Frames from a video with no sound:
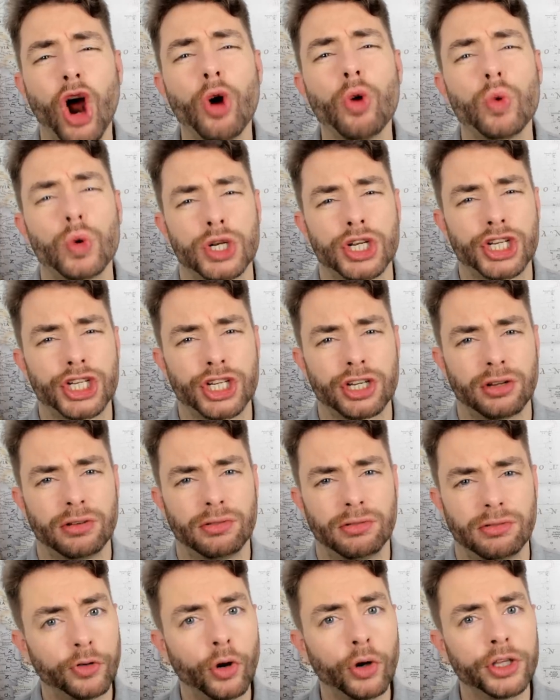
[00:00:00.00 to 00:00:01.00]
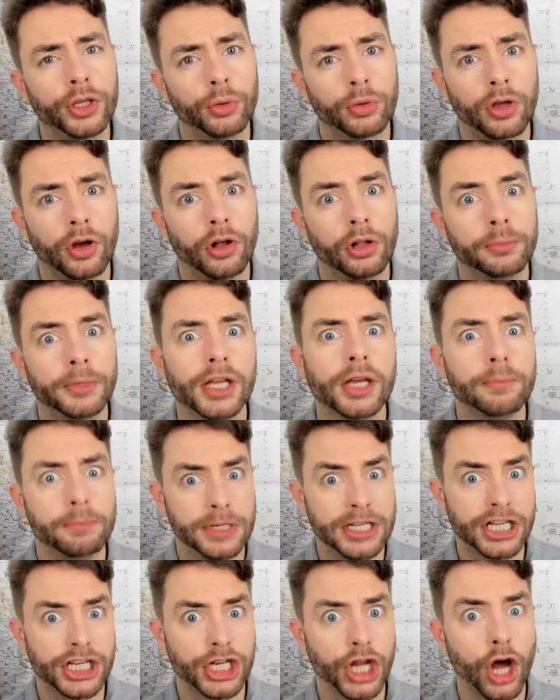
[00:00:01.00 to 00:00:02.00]
Gross!" And before you call me a
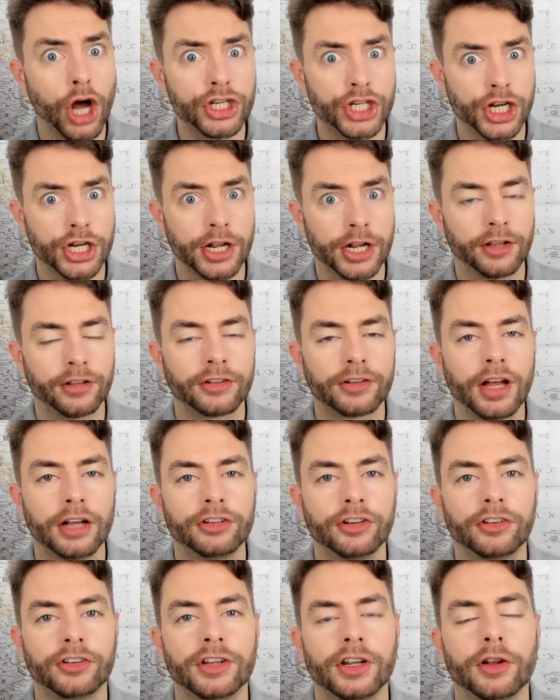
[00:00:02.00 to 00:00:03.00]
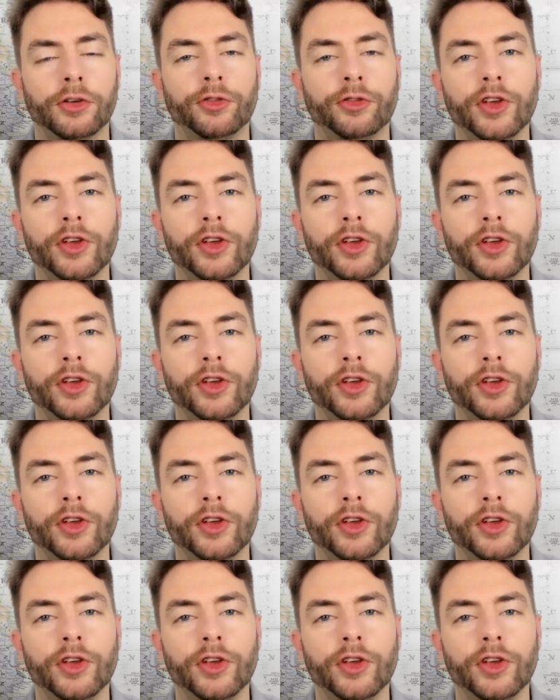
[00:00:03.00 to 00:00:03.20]
misogynist, I just